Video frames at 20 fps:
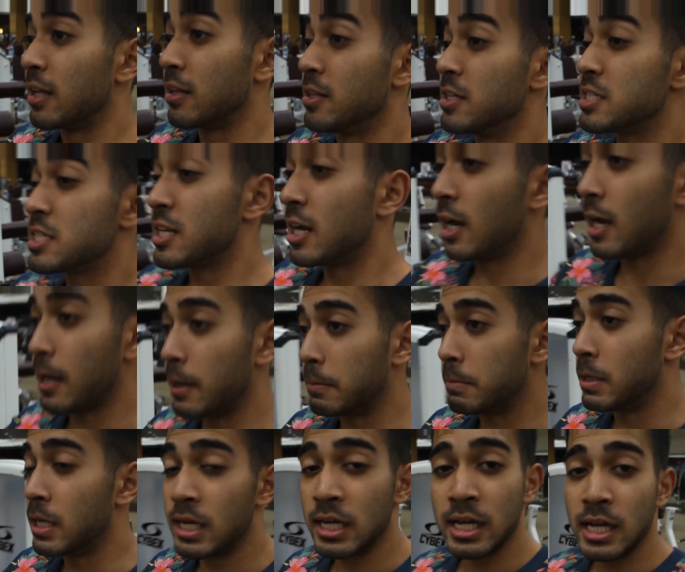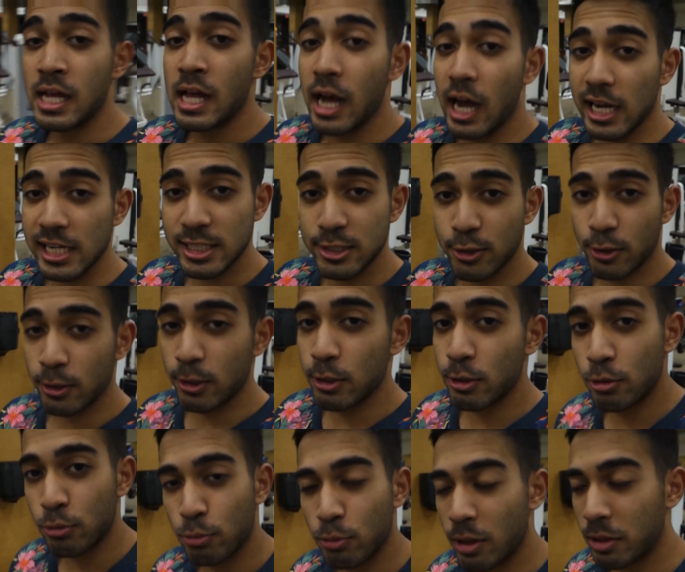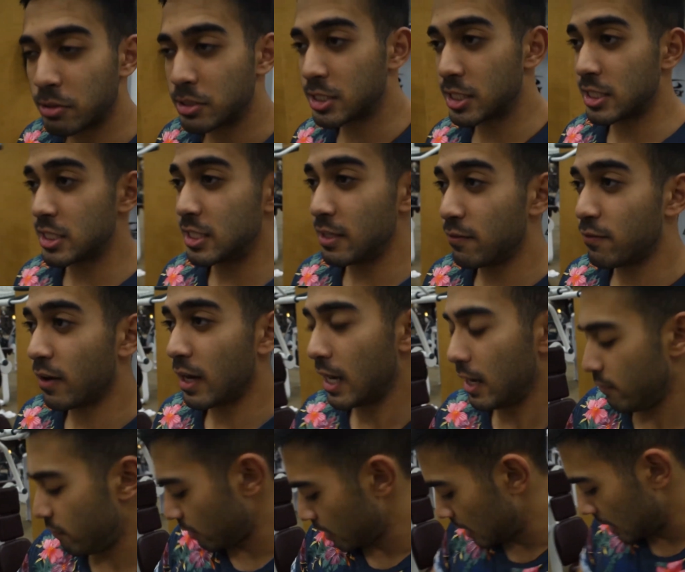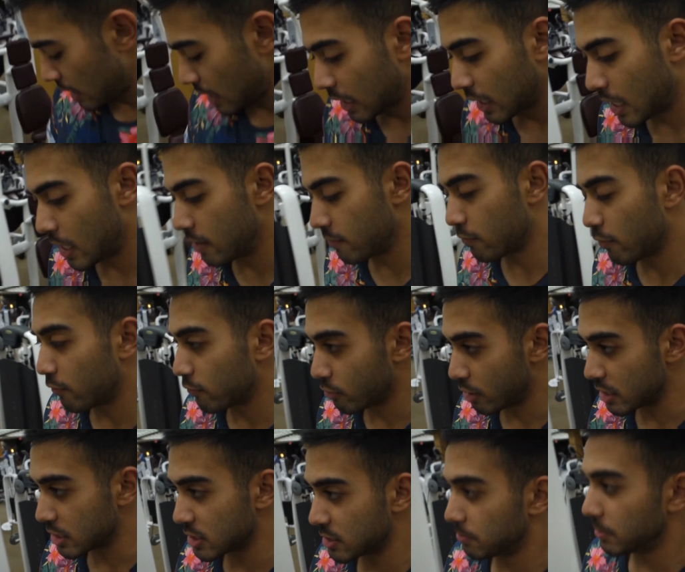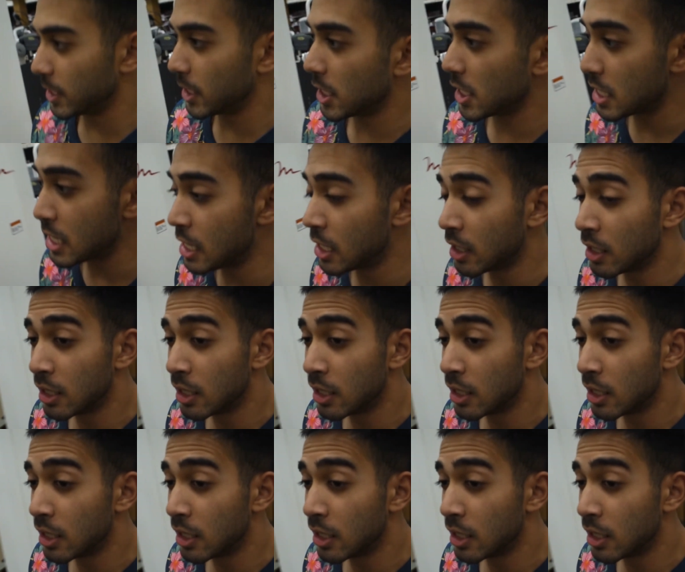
This time I started with 165, kind of overestimated.